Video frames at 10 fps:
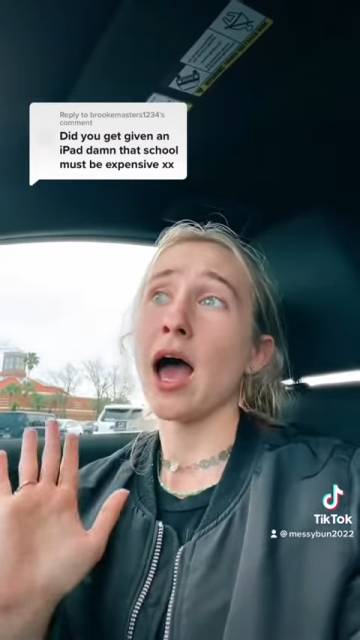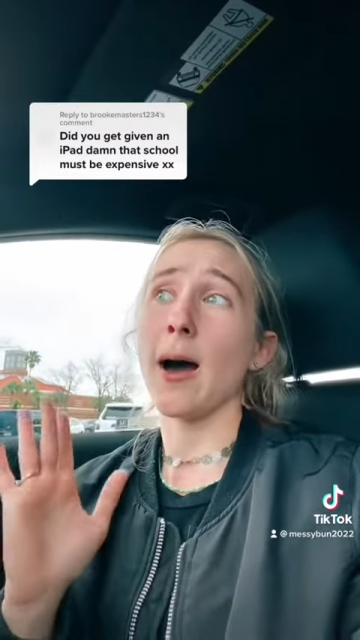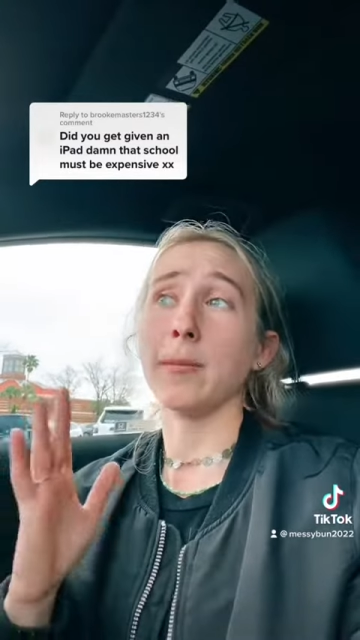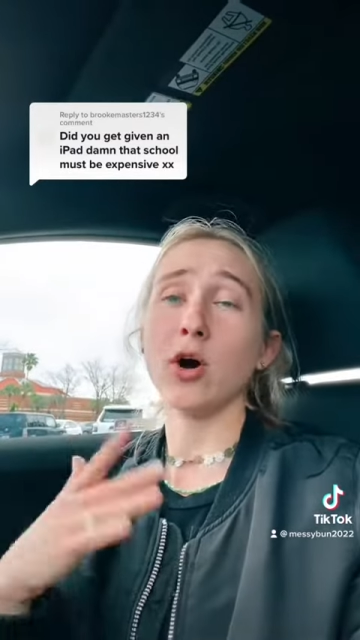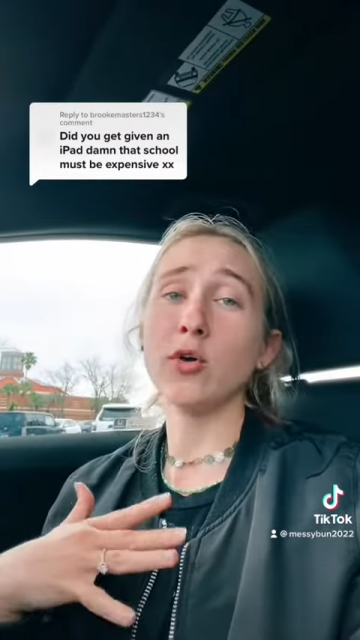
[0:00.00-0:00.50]

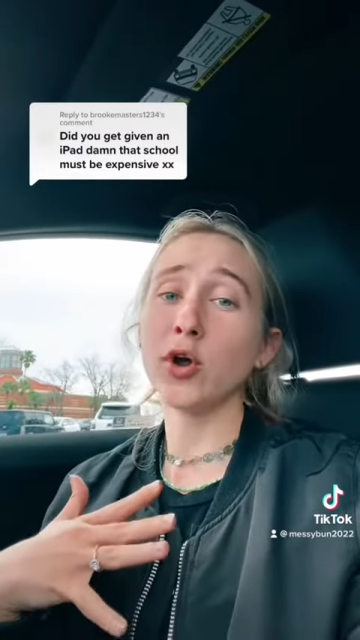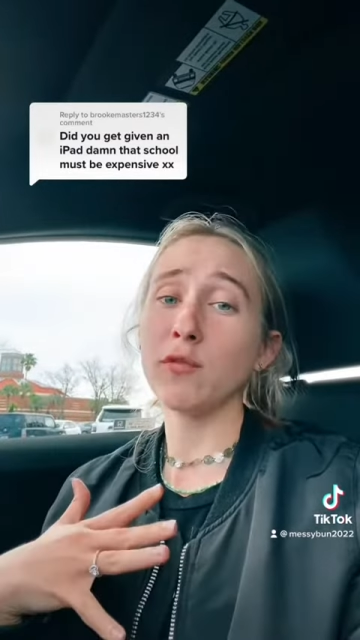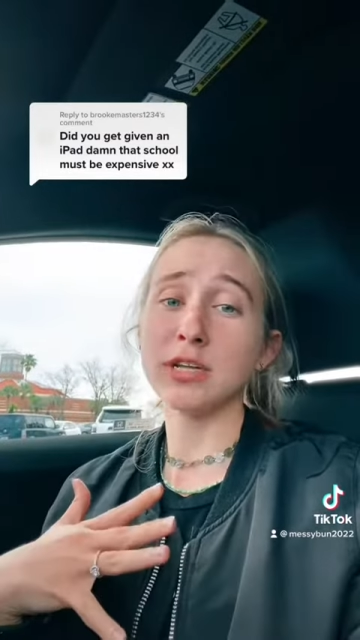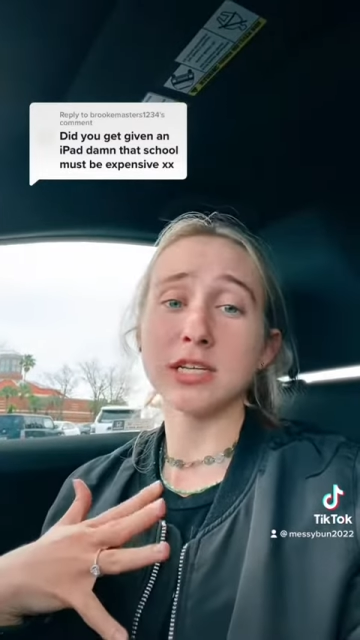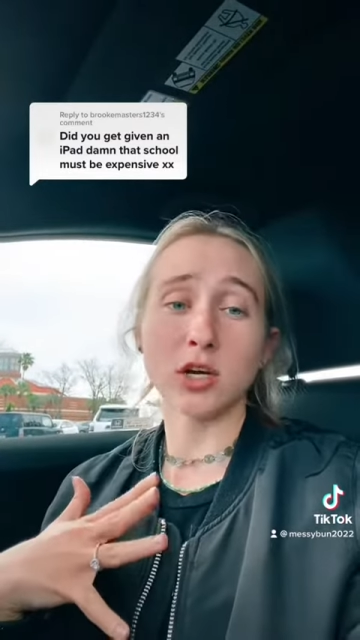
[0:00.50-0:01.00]
I don't know if
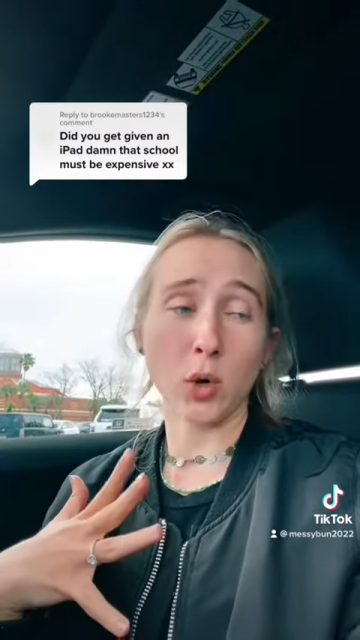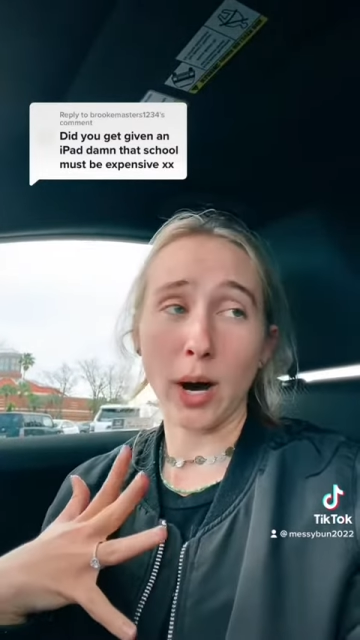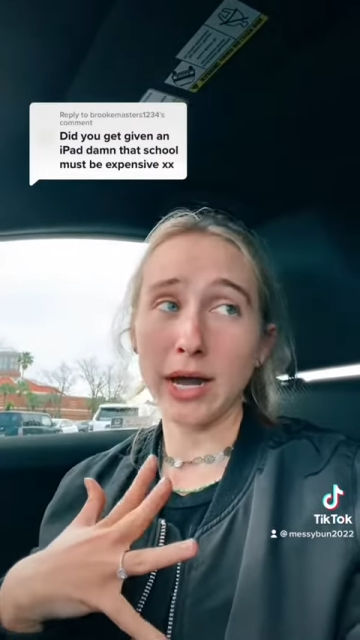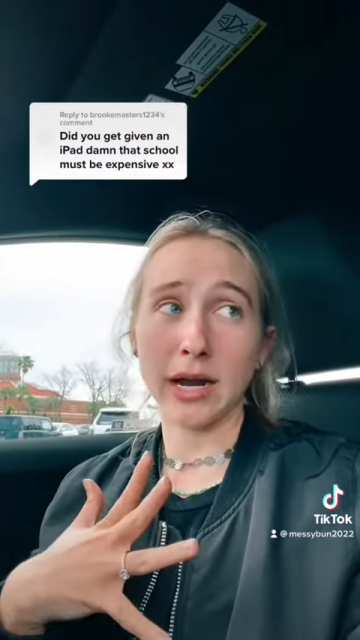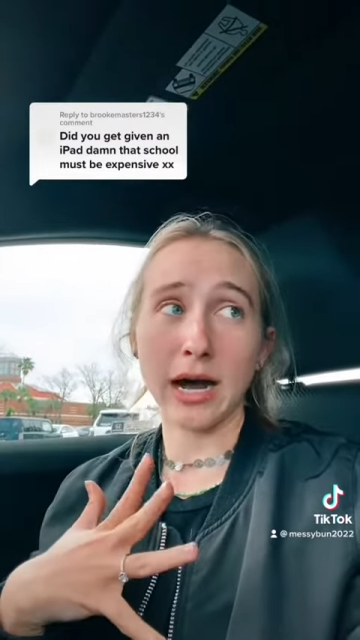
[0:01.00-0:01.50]
it's a,
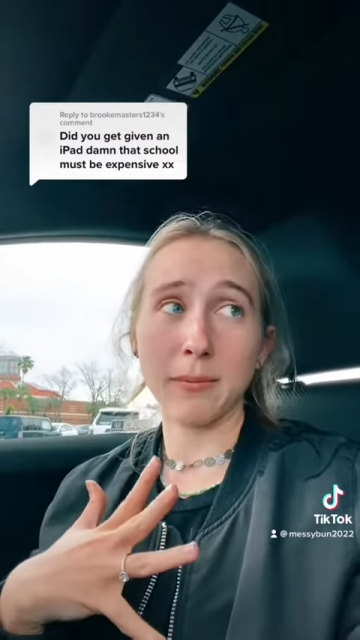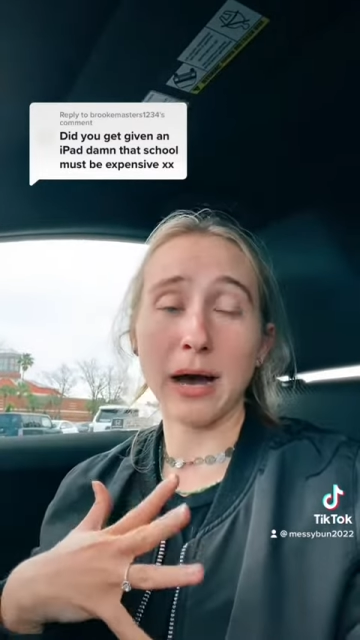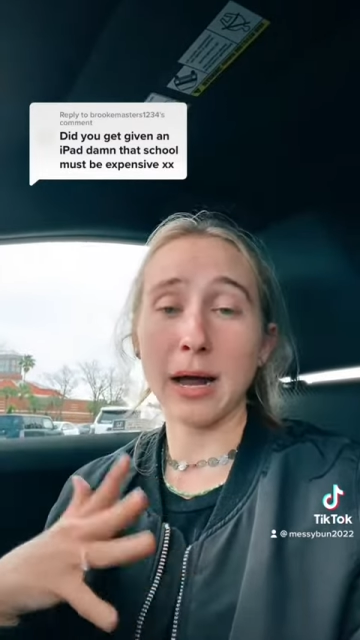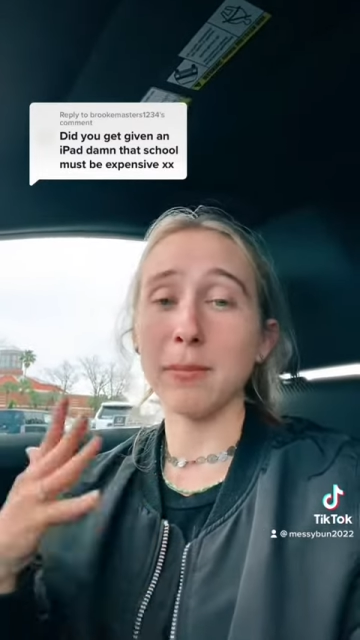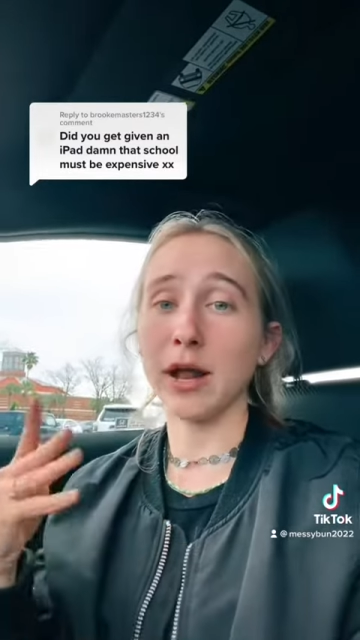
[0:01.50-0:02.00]
quite an
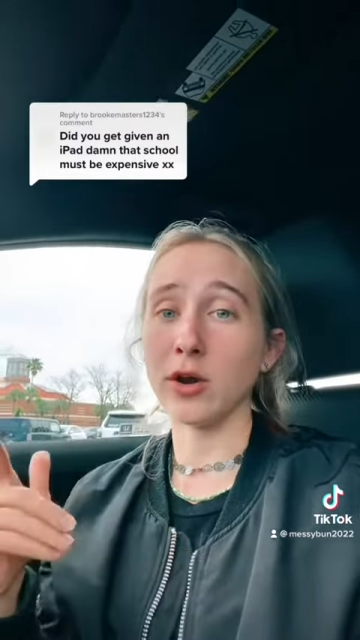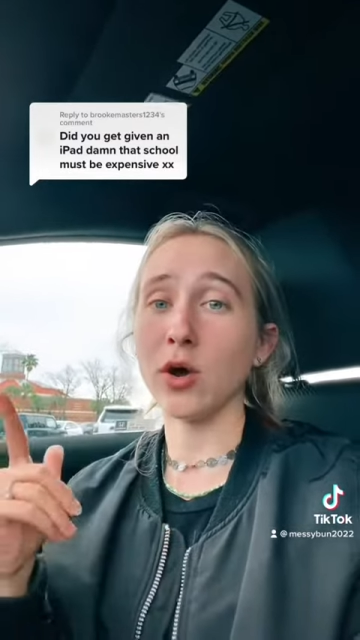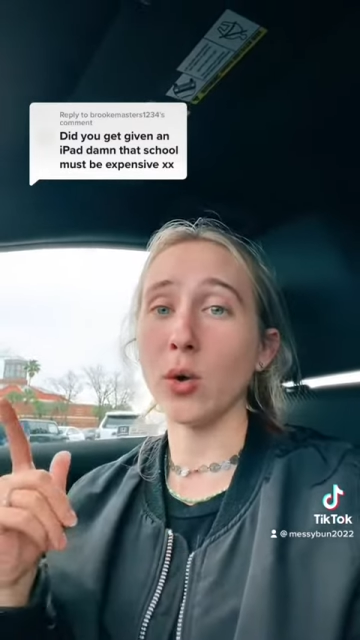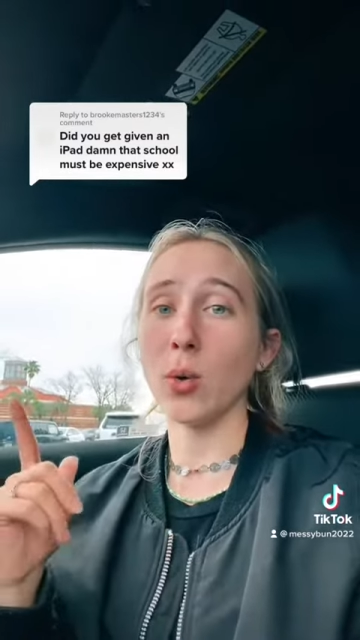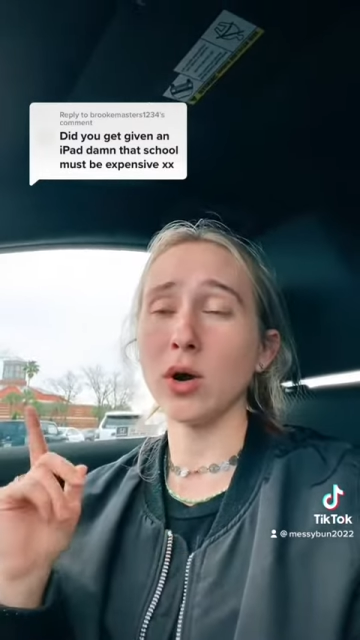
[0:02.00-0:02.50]
iPad, but I
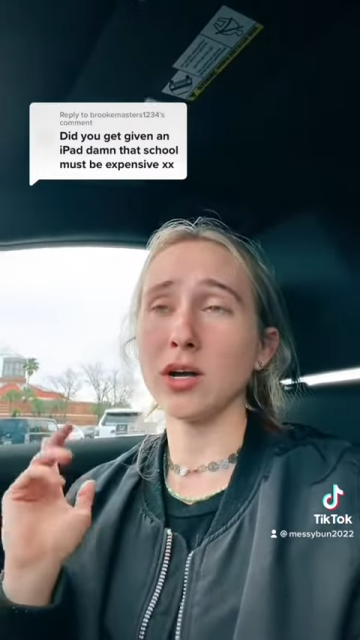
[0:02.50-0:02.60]
know